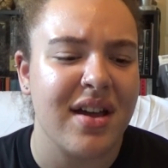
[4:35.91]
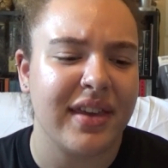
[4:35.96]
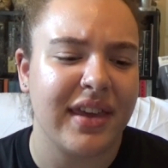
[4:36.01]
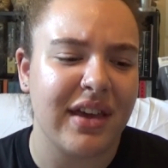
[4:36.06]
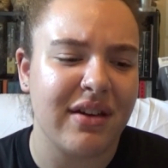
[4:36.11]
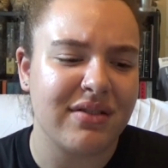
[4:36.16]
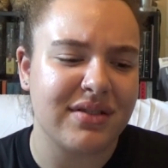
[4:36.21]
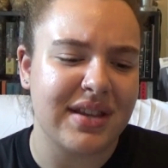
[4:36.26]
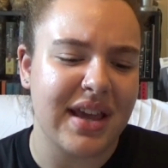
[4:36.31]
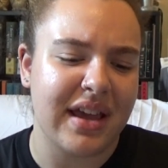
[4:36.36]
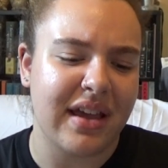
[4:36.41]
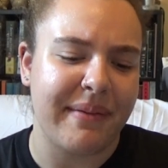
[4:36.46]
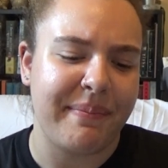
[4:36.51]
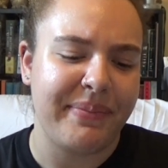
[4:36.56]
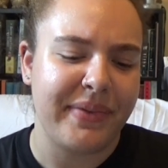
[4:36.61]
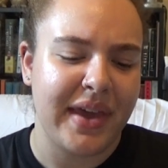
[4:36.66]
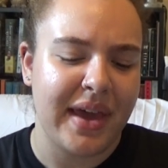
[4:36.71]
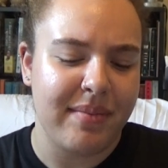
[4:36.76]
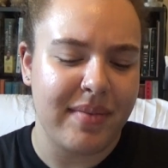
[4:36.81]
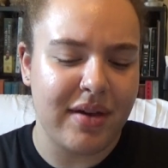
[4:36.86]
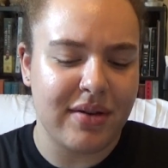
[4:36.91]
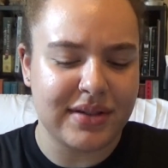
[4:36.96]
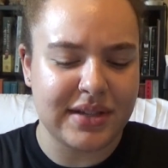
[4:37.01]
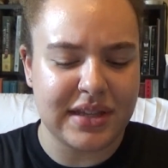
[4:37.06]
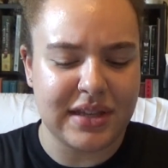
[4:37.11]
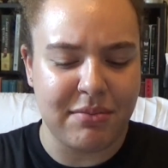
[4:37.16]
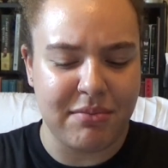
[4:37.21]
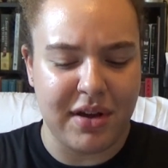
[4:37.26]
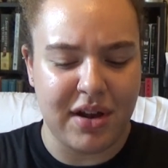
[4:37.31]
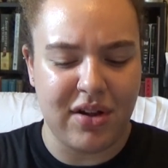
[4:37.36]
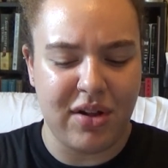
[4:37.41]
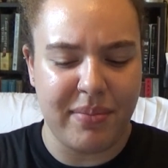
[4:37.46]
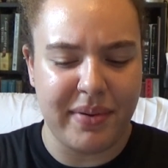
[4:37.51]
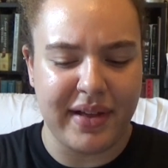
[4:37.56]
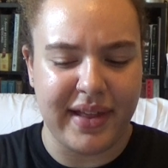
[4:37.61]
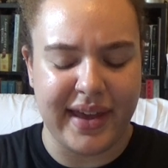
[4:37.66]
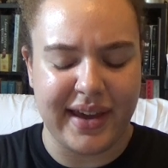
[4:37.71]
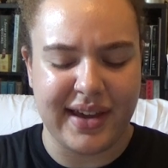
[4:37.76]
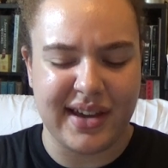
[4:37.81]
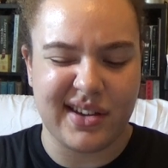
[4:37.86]
He was like, I mean, he was in the middle, but
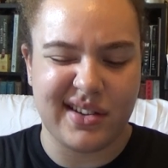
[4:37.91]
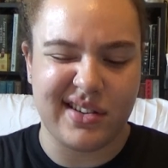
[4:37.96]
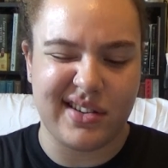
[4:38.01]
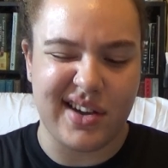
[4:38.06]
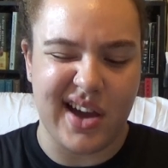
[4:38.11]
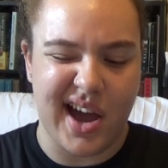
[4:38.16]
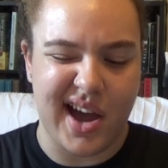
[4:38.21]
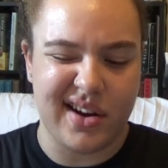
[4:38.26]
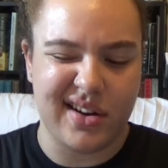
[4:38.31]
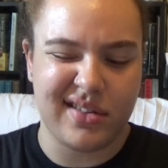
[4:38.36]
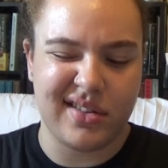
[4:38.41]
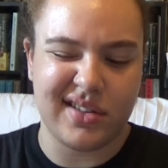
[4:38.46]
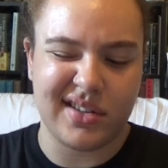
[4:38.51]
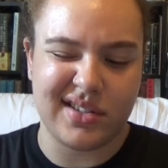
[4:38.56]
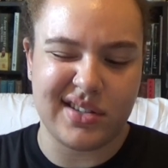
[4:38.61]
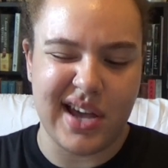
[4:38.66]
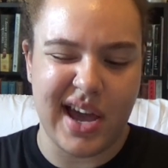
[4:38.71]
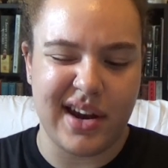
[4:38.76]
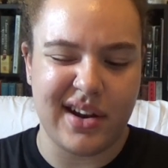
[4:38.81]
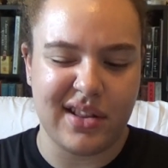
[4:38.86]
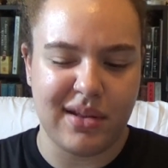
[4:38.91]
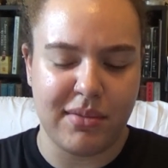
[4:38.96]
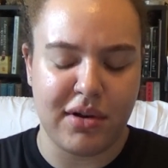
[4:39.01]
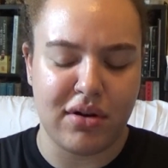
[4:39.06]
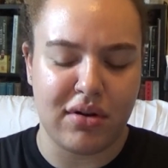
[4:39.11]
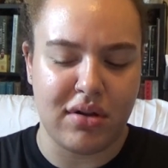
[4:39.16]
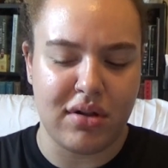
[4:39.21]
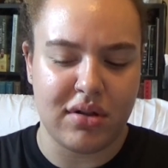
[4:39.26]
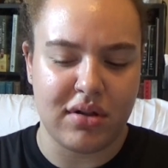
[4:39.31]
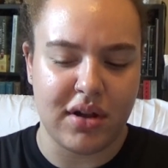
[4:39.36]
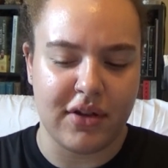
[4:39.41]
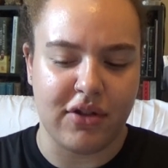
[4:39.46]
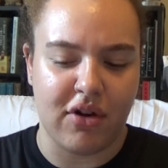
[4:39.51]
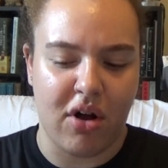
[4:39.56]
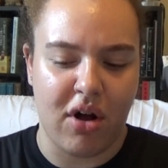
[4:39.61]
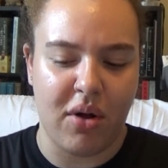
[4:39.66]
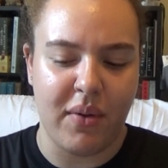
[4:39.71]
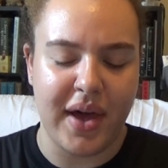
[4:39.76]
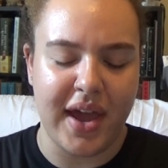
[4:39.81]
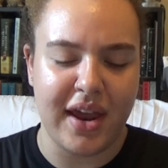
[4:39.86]
like kind of to the side in the middle of the
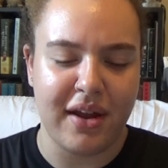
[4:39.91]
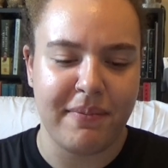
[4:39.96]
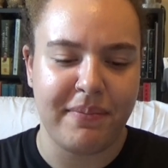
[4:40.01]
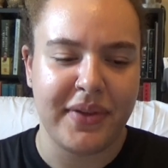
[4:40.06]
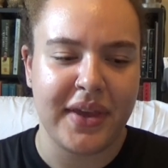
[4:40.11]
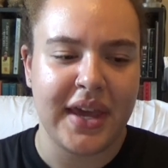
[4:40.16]
hallway.